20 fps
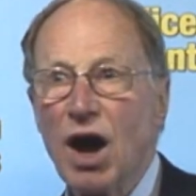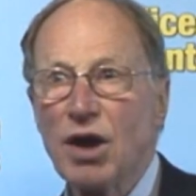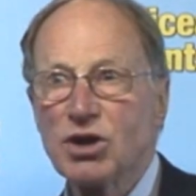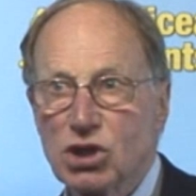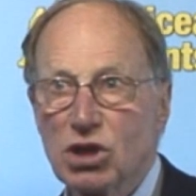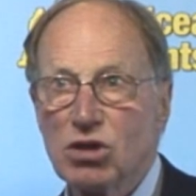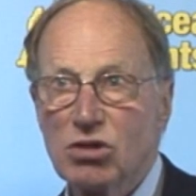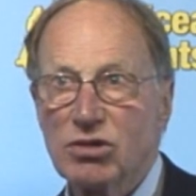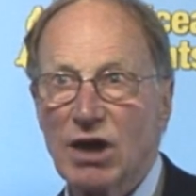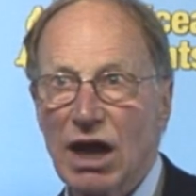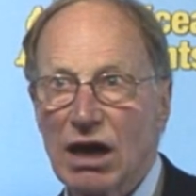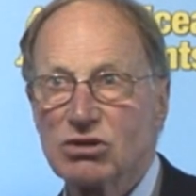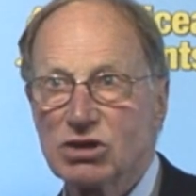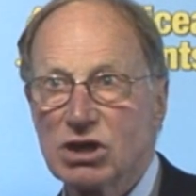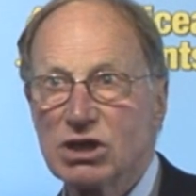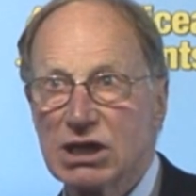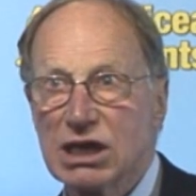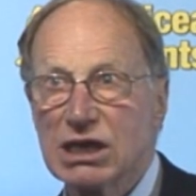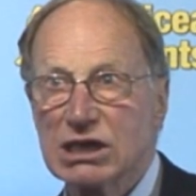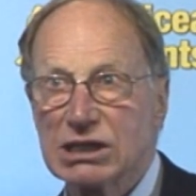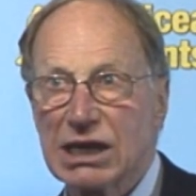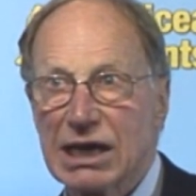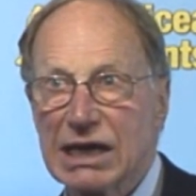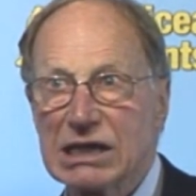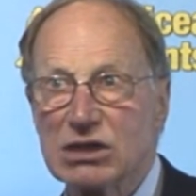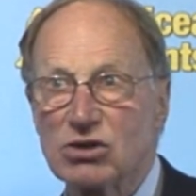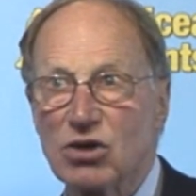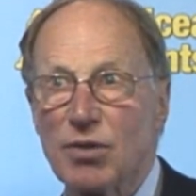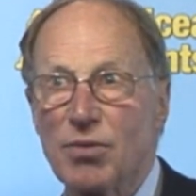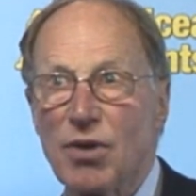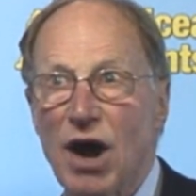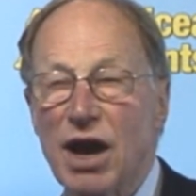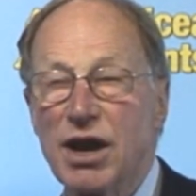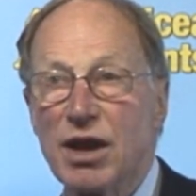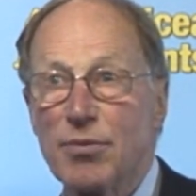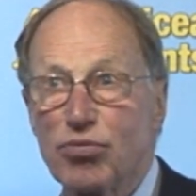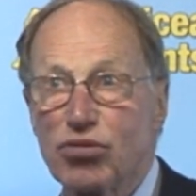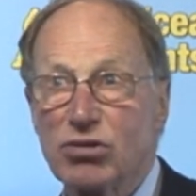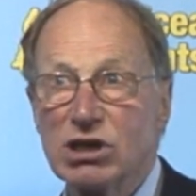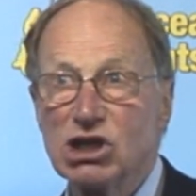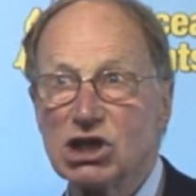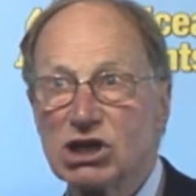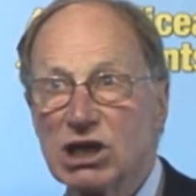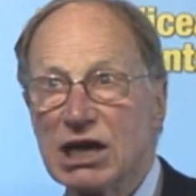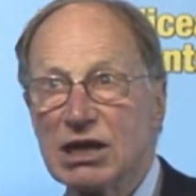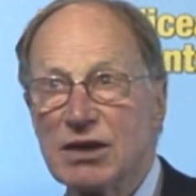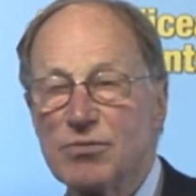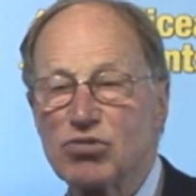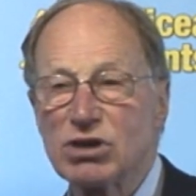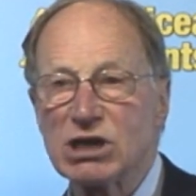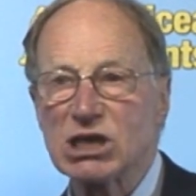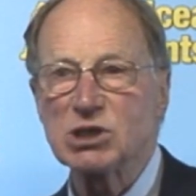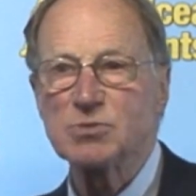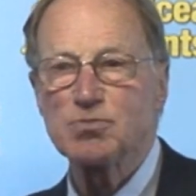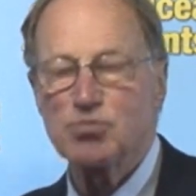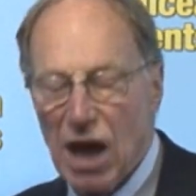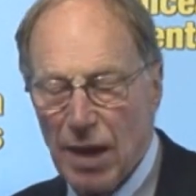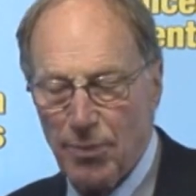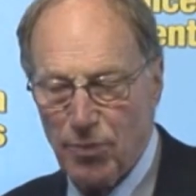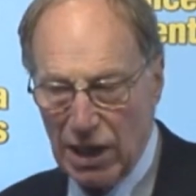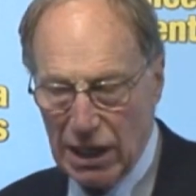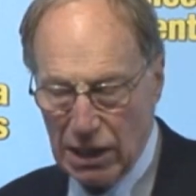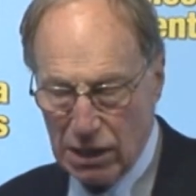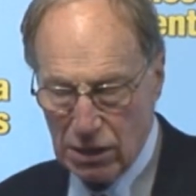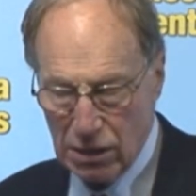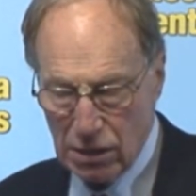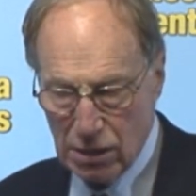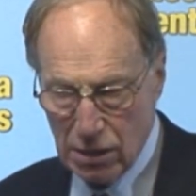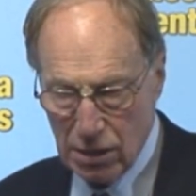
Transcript: 2,000 years later, an appreciated British public,